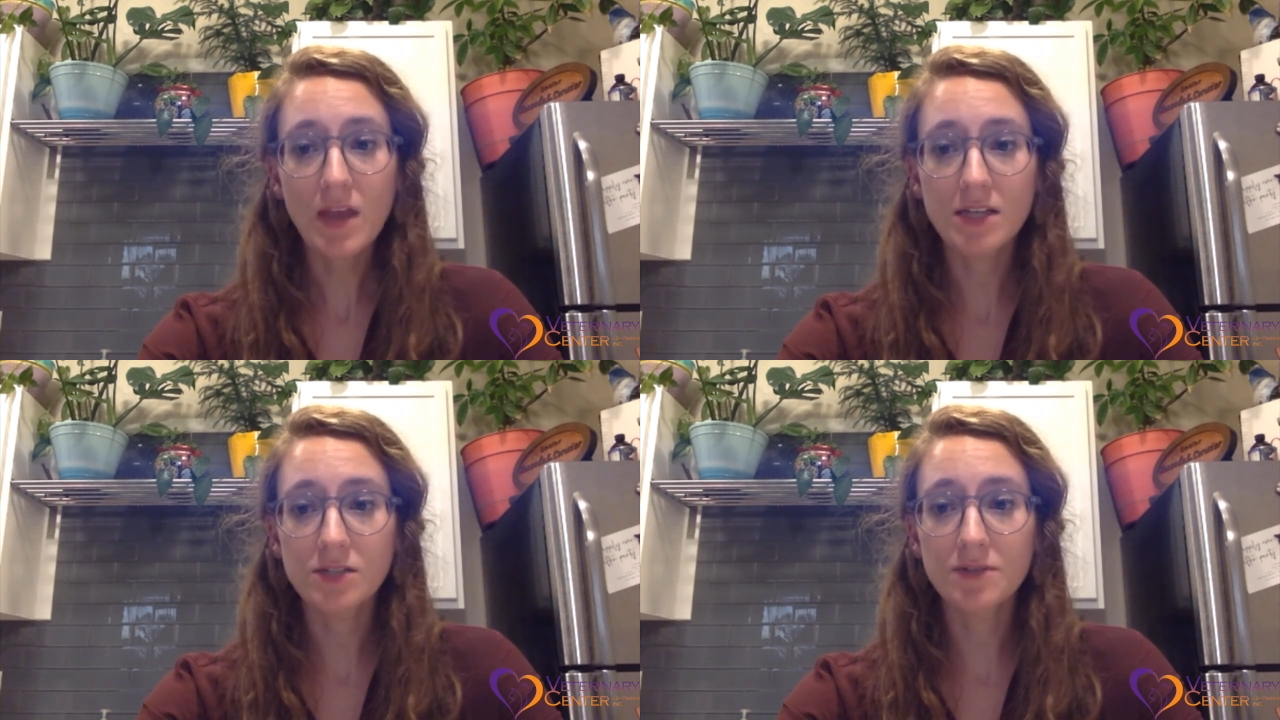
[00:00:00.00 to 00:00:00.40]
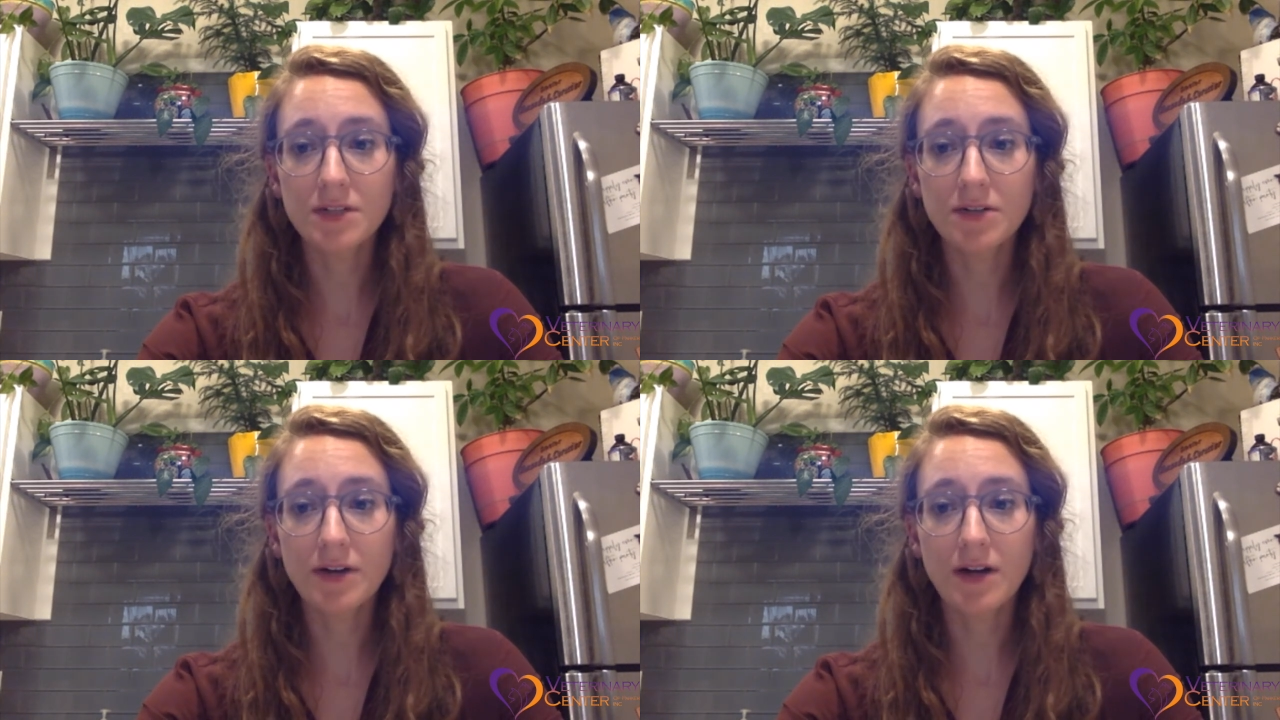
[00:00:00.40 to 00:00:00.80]
It's a
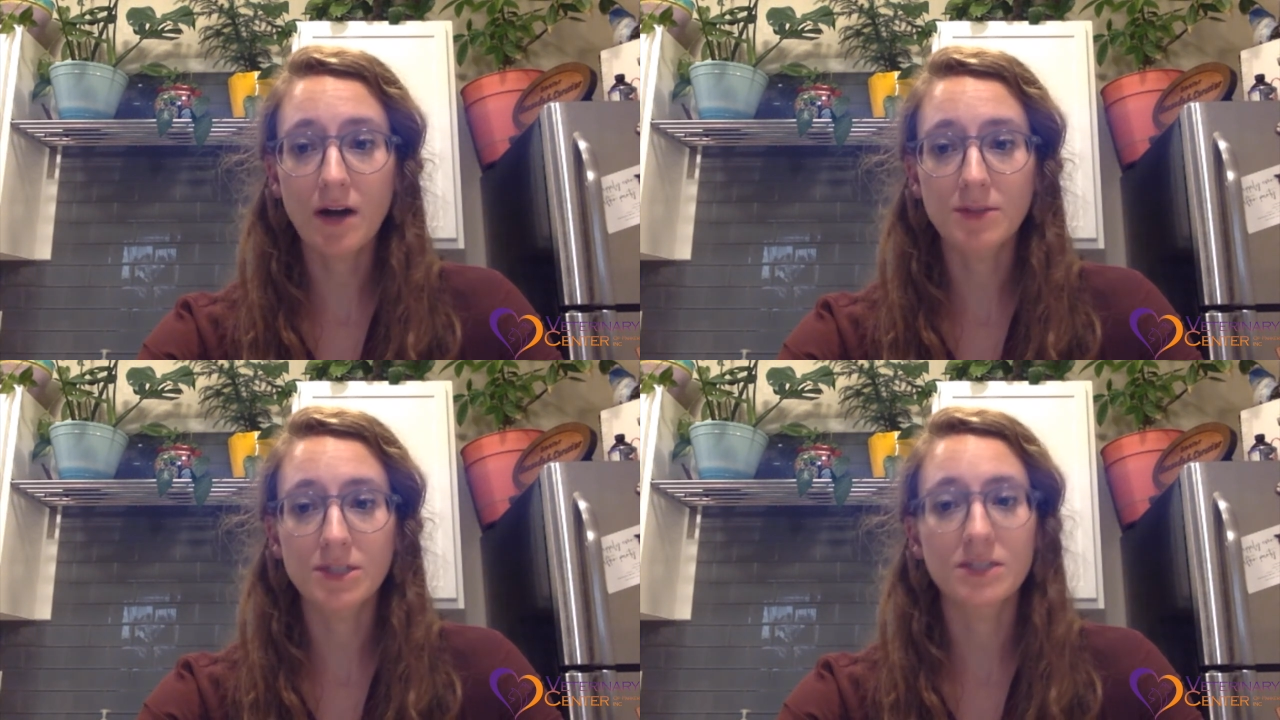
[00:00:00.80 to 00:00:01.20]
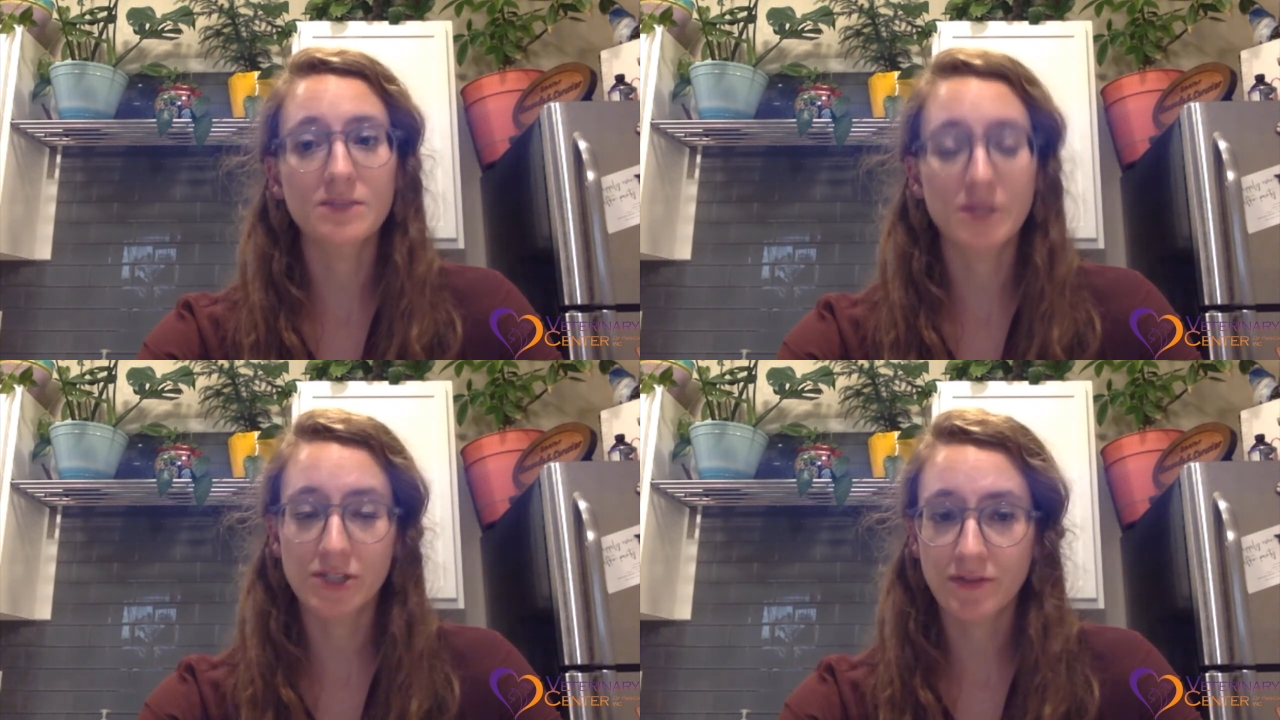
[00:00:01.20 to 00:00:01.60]
really great option,
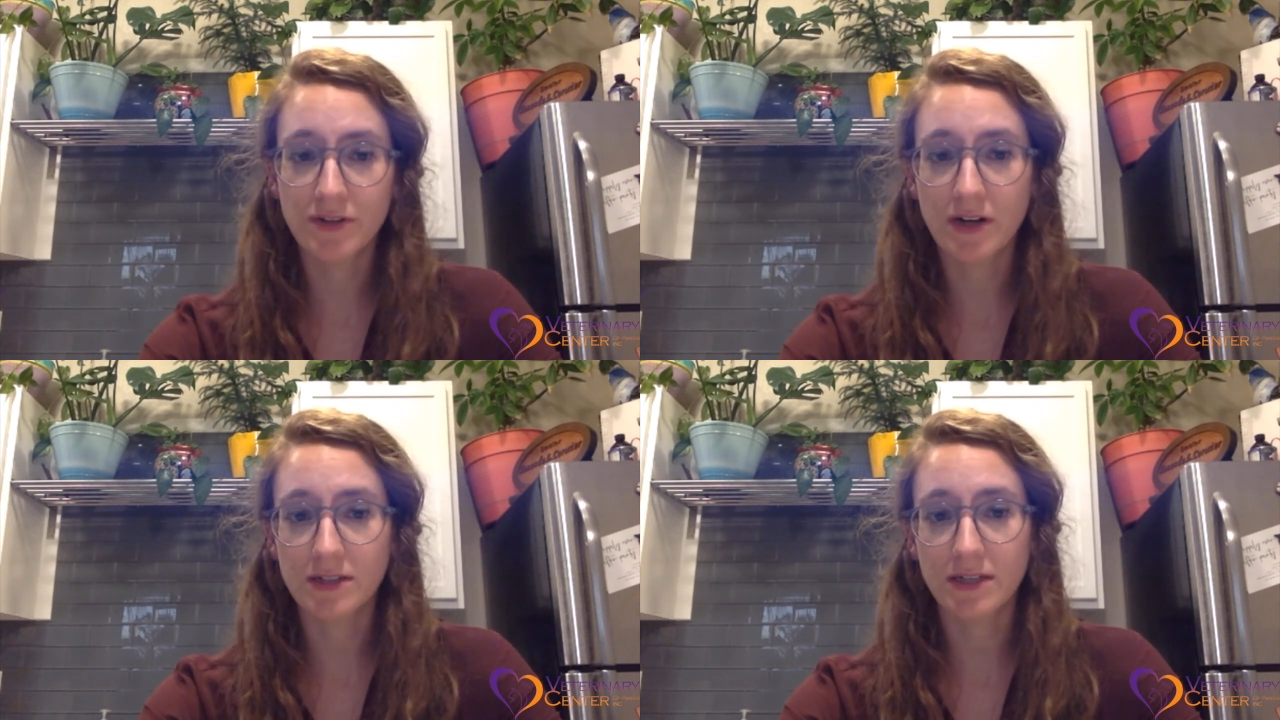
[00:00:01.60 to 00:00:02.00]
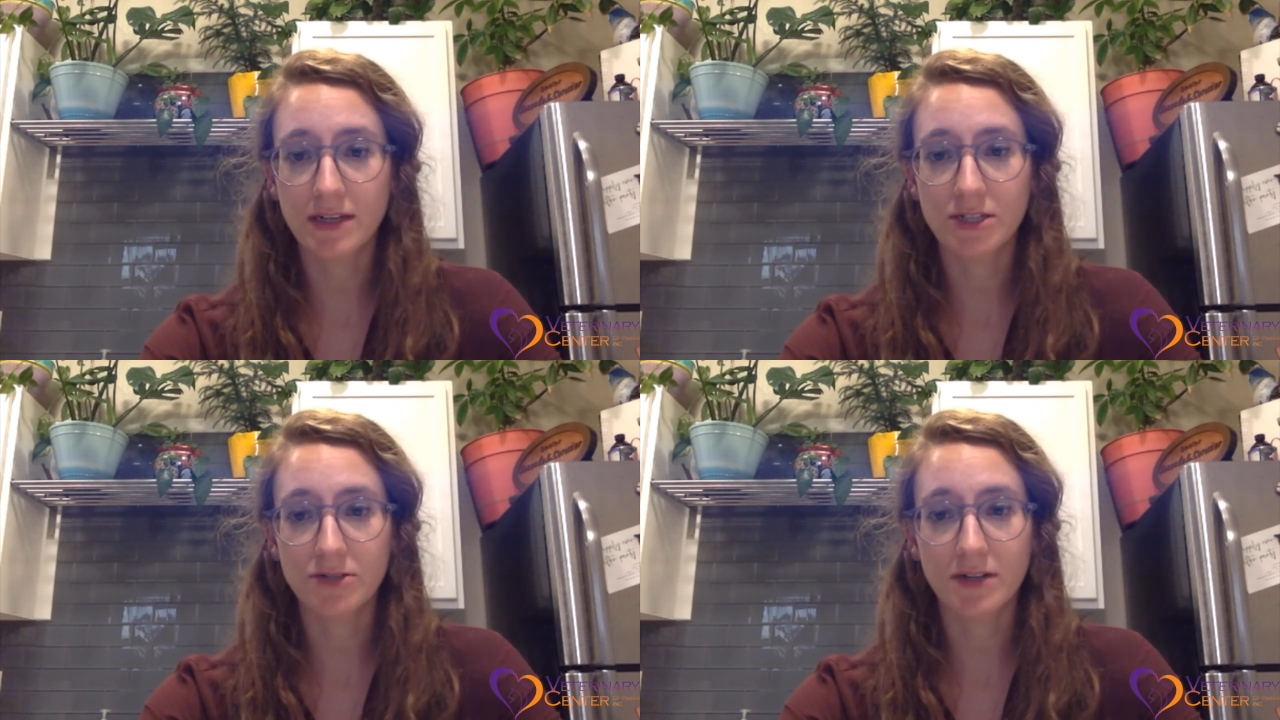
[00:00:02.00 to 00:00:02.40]
especially for dogs that
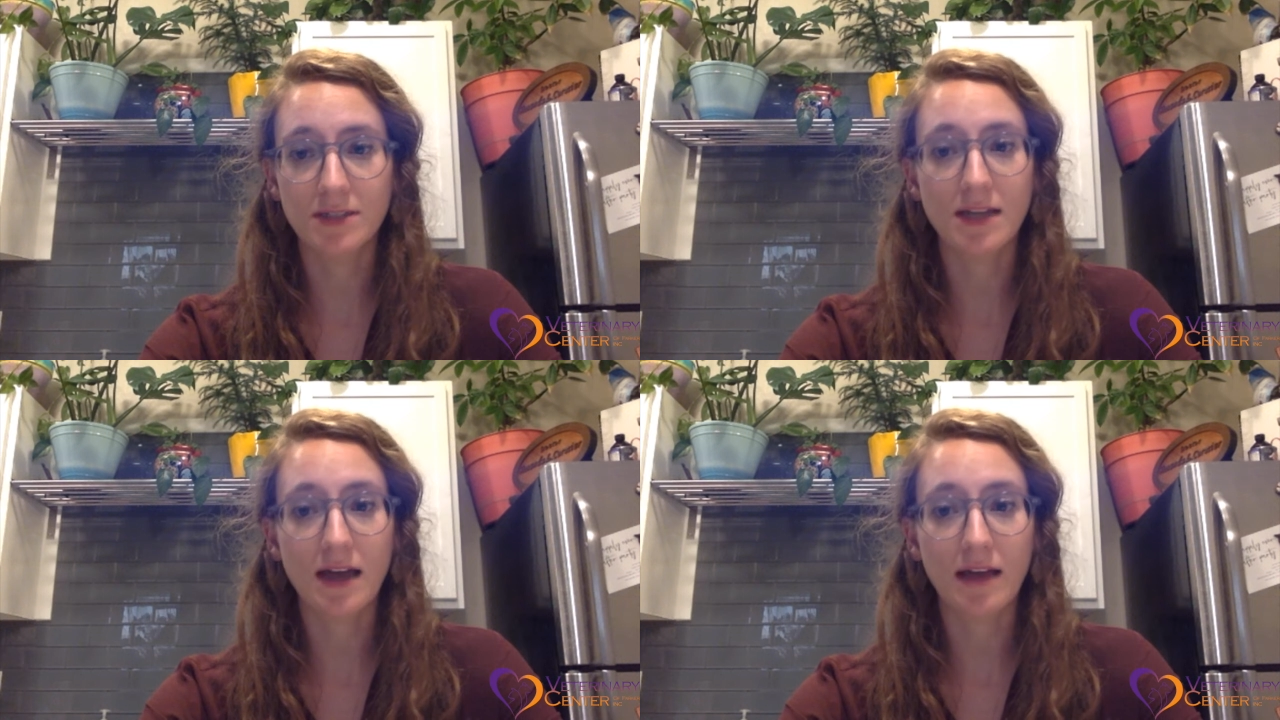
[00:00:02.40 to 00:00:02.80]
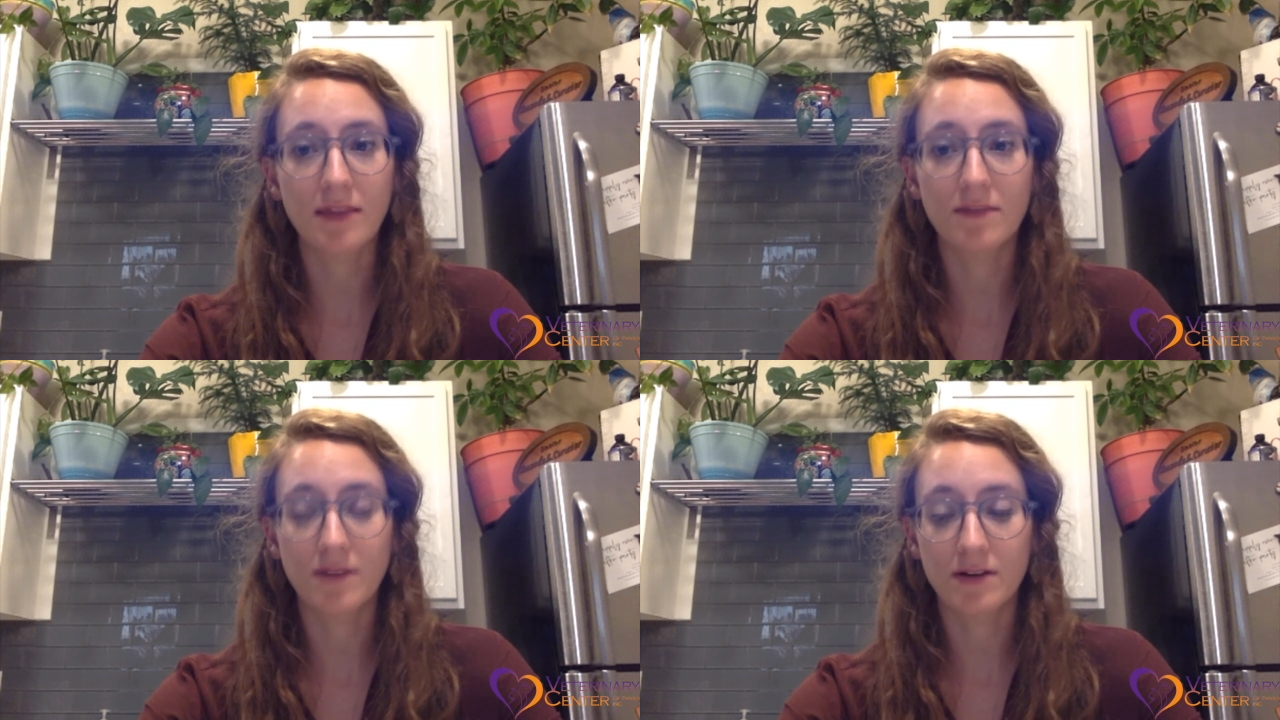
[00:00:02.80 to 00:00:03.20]
get stressed at
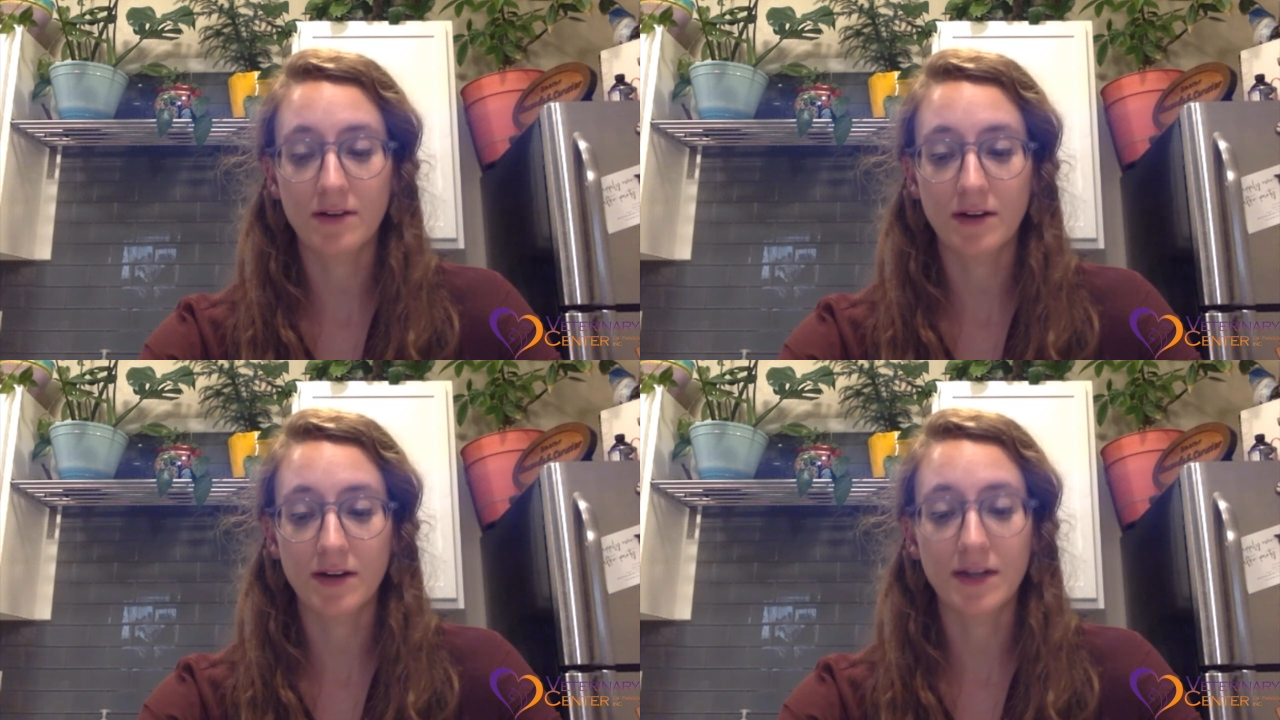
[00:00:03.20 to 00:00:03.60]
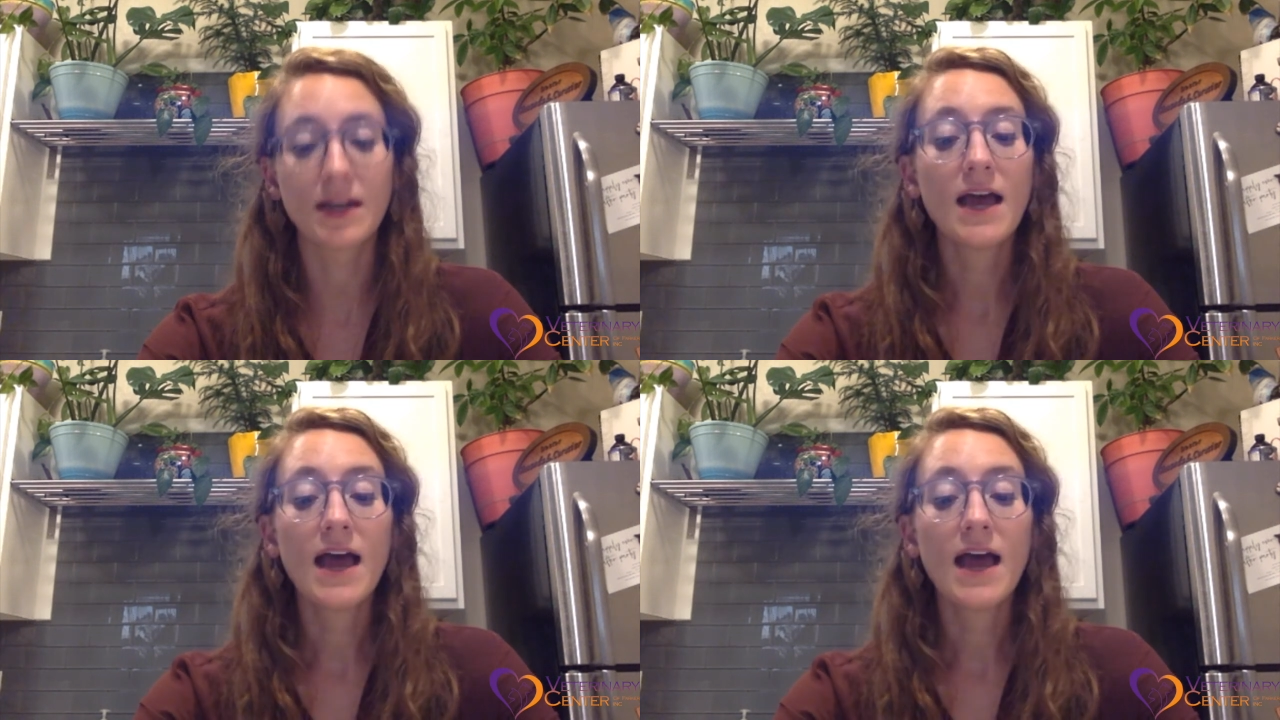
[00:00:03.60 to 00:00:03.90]
the veterinarian.